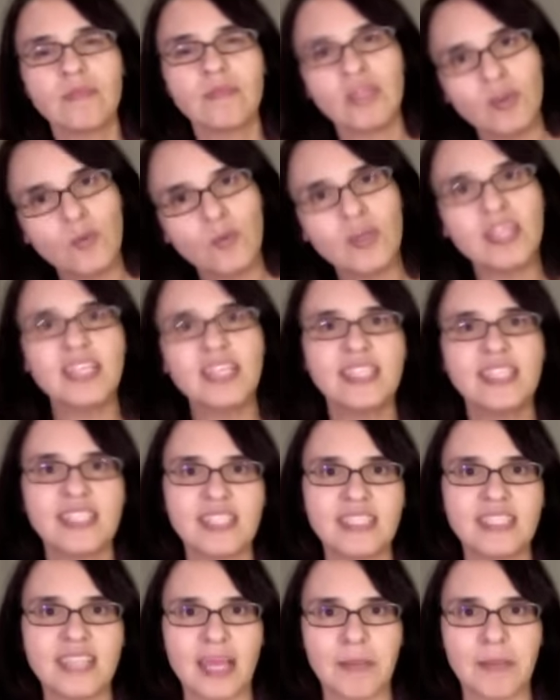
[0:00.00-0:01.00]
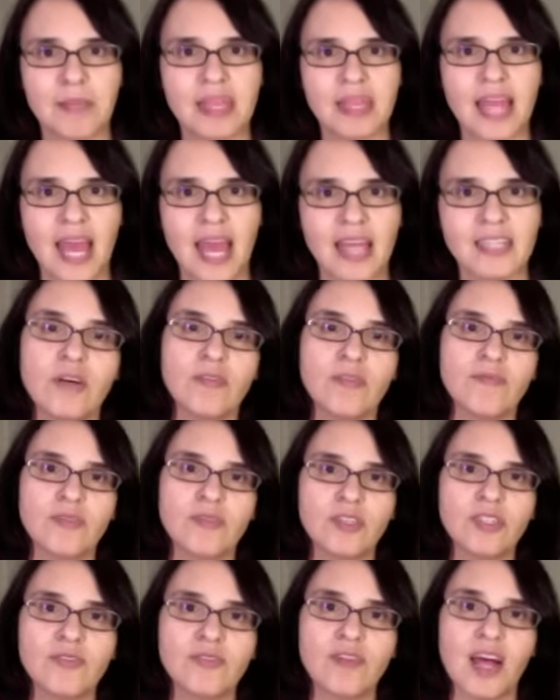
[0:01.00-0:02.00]
Well, let's examine that.
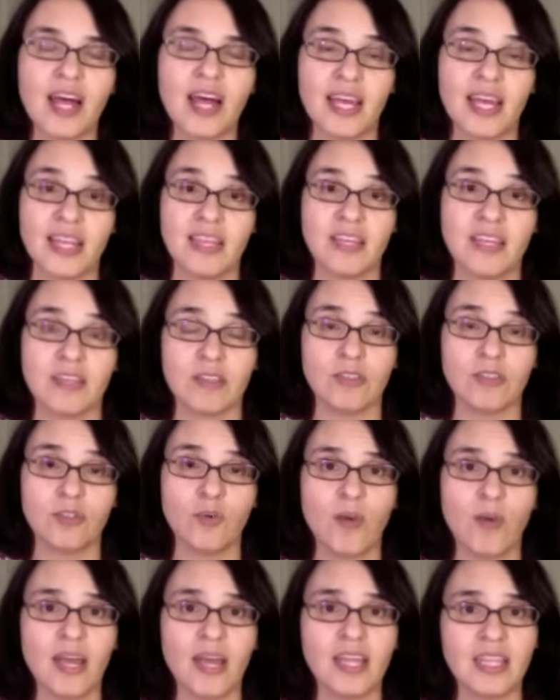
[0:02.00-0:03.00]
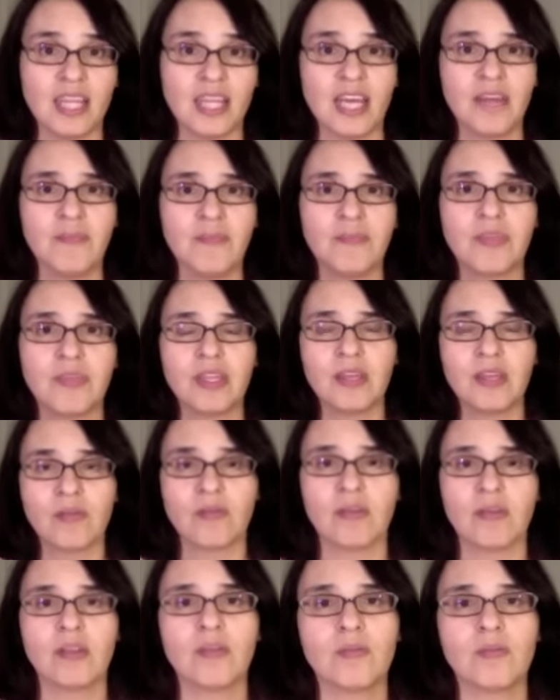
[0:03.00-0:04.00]
First of all, I think Twyla
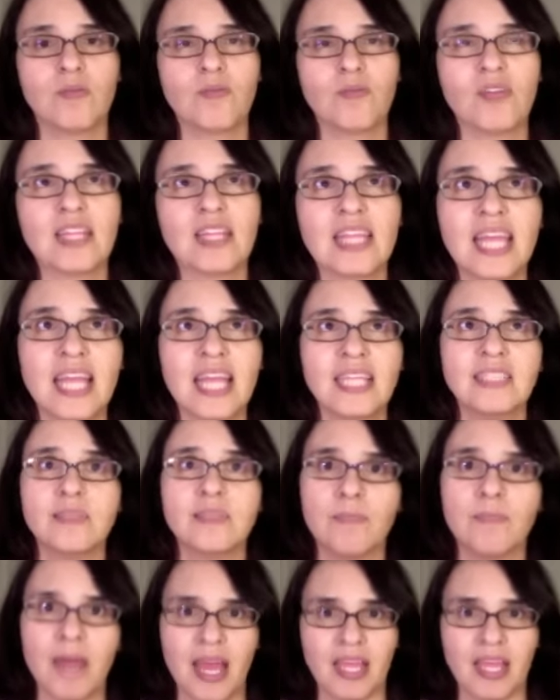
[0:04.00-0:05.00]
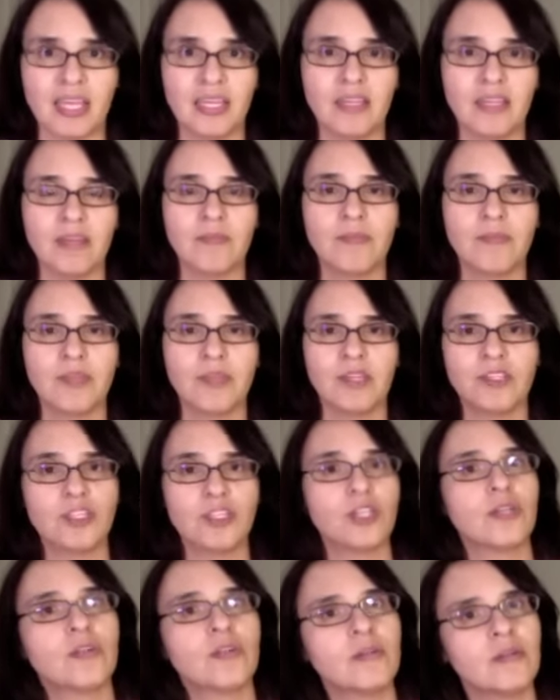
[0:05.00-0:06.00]
relates Maggie
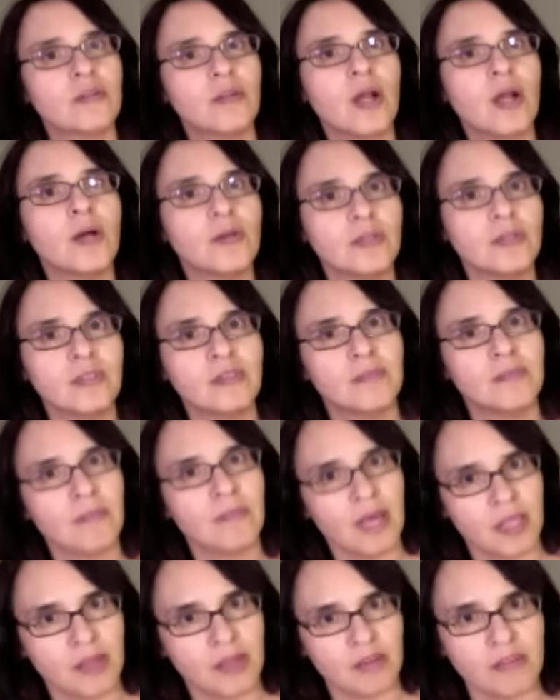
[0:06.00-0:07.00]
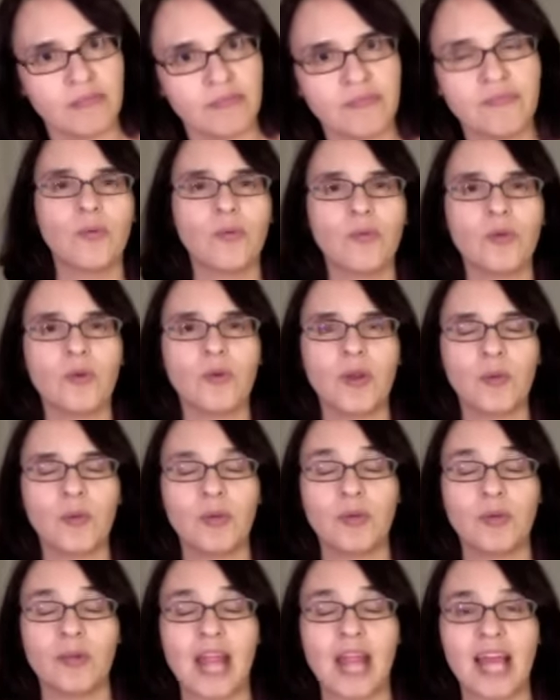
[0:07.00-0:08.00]
to her own mother. When
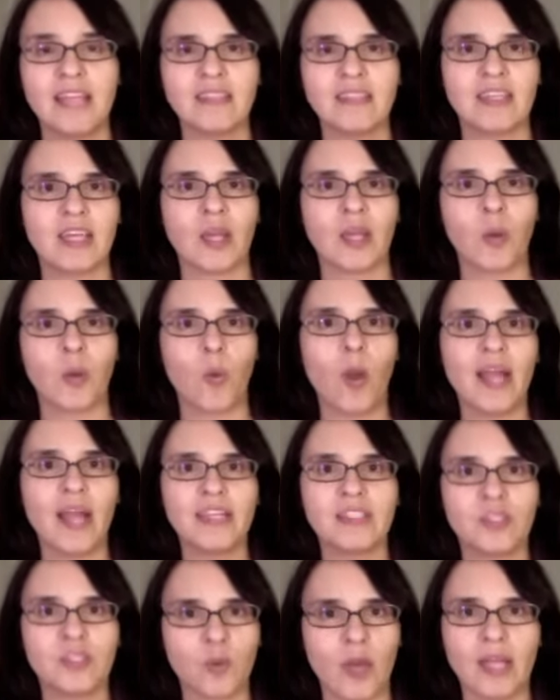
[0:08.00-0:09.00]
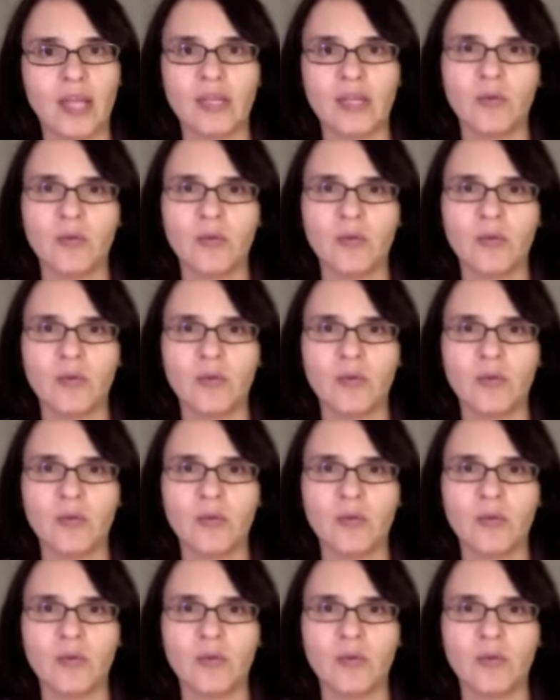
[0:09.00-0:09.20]
we're asking, why does Twyla